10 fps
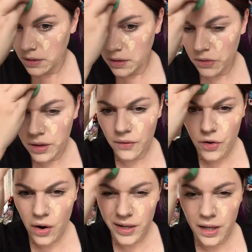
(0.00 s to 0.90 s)
I don't think I've
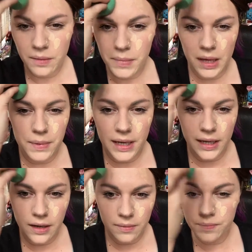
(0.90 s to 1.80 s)
got any other
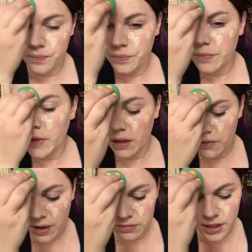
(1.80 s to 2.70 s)
Maybelline
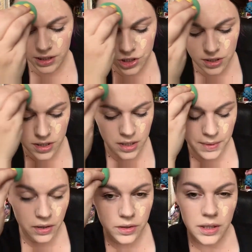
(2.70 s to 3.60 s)
foundations, to
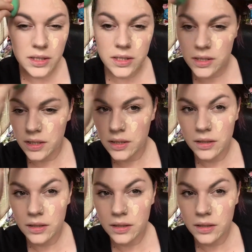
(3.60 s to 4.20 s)
be honest.